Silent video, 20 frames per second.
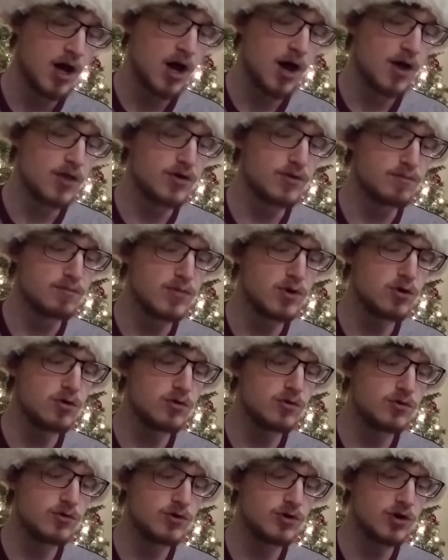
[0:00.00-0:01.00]
The
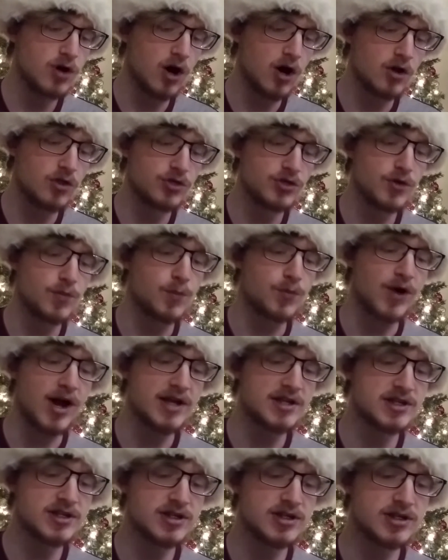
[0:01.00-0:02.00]
moon on the
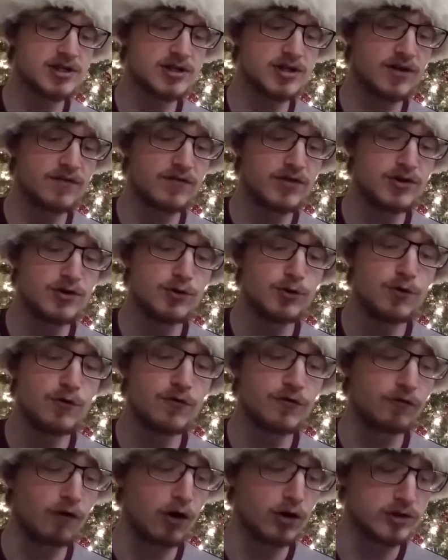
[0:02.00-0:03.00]
breast of the
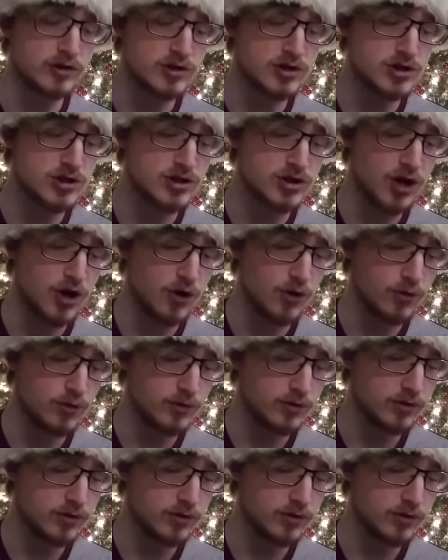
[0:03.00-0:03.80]
new-fallen snow